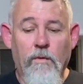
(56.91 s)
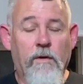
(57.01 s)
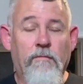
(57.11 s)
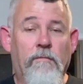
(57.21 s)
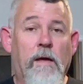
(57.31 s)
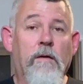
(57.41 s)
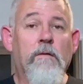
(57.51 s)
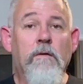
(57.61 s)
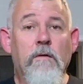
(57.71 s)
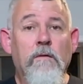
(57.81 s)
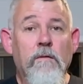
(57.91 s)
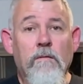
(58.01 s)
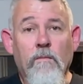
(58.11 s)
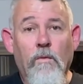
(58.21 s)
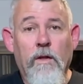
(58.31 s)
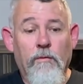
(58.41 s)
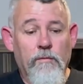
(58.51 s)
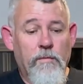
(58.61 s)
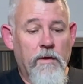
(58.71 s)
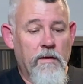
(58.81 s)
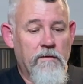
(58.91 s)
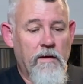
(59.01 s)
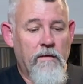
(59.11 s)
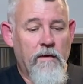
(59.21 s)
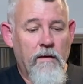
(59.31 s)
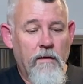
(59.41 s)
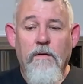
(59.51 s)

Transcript: what I found while I was putting it together,